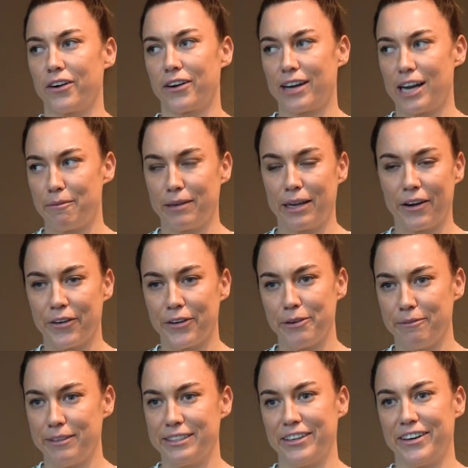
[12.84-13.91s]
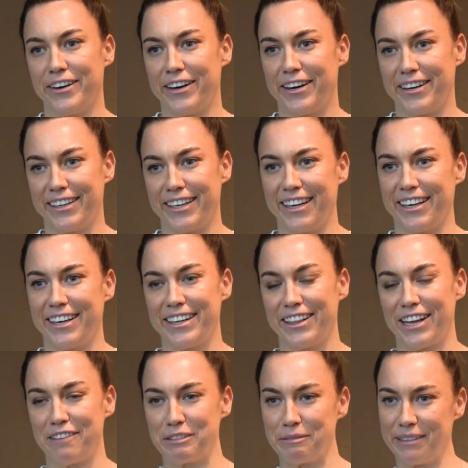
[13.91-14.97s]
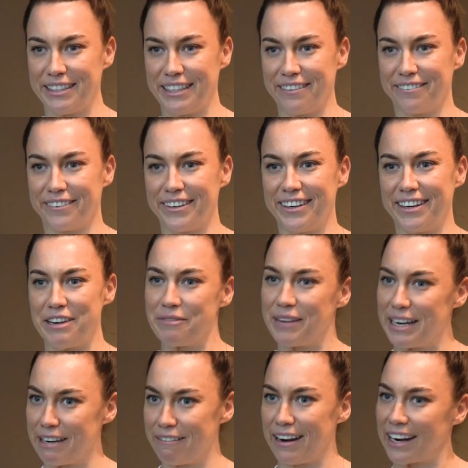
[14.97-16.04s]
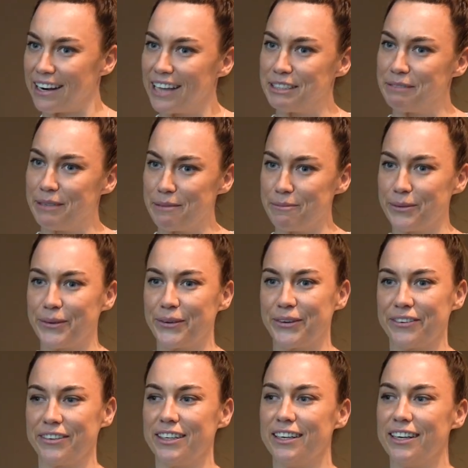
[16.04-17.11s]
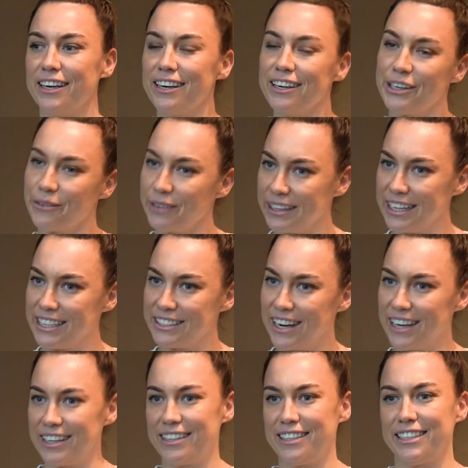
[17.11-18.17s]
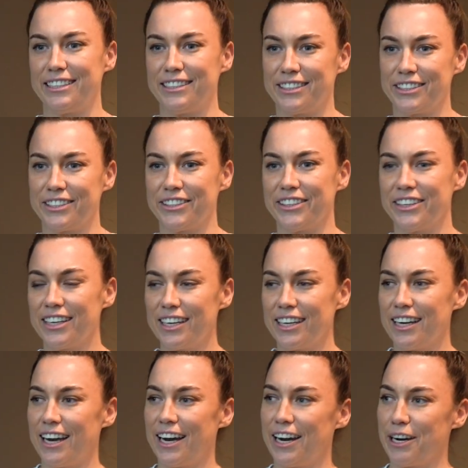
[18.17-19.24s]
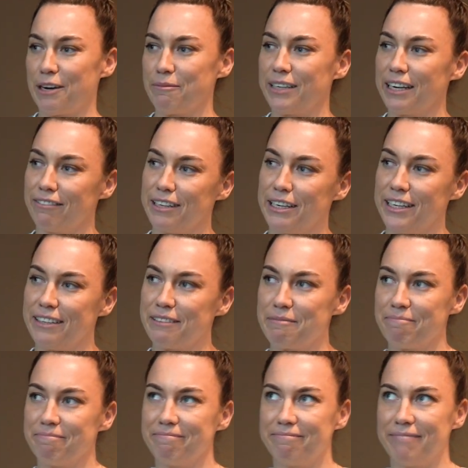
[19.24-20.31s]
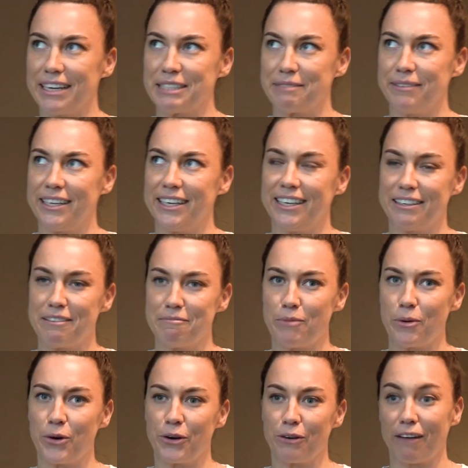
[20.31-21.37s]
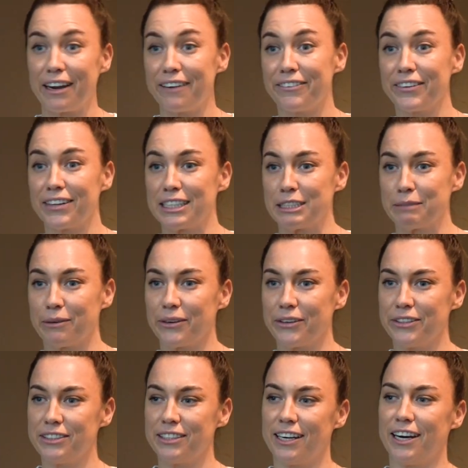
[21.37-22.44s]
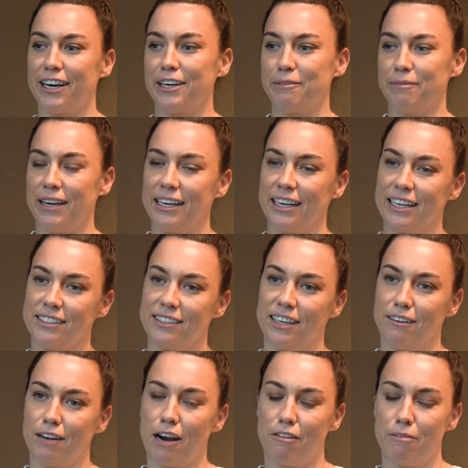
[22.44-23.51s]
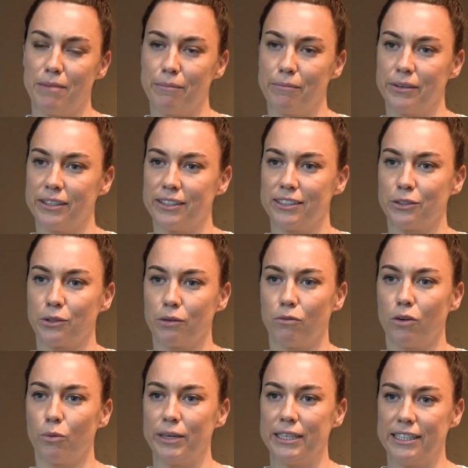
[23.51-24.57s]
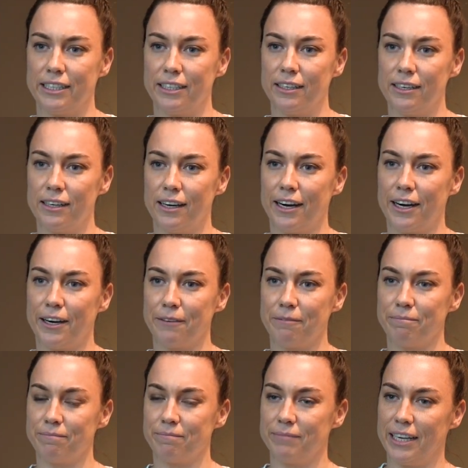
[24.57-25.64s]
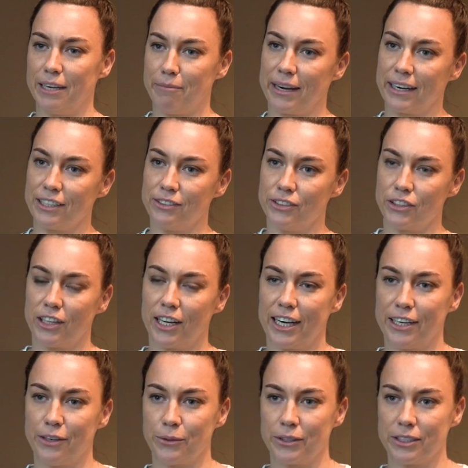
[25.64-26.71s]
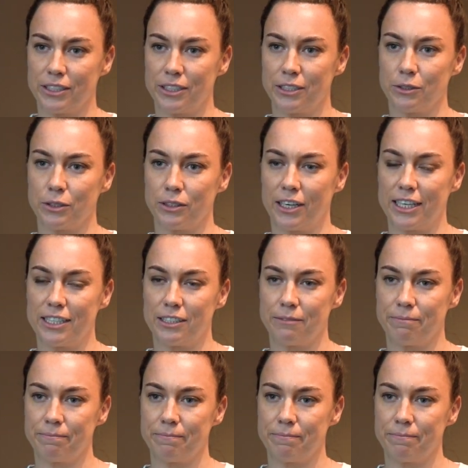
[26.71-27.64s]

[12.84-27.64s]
coming home is, yeah, life's a bit different. Getting recognised a bit more and doing these kind of things, so definitely makes me more grateful, I suppose, and guess I remember sort of what we did, yeah, back in July and August. It was nice.